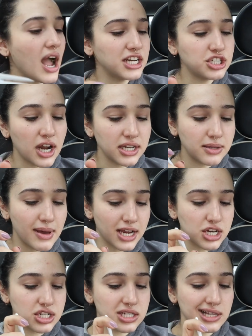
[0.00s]
I tried the mac
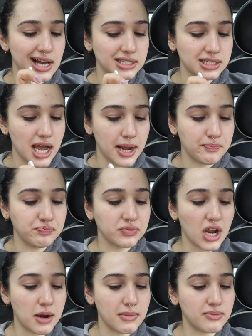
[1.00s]
and cheese last time.
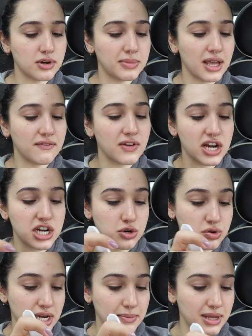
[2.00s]
I remember it being very
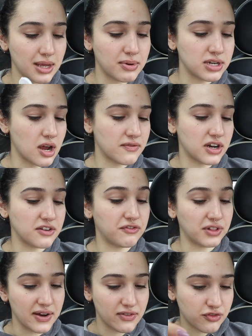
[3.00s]
creamy, but not very
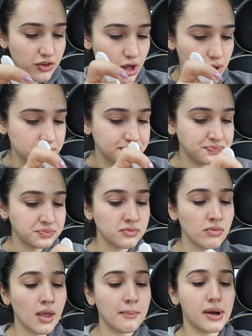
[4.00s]
flavorful.
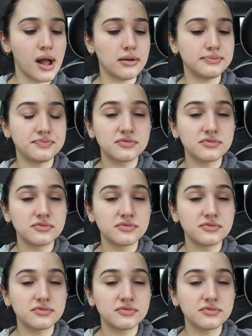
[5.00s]
But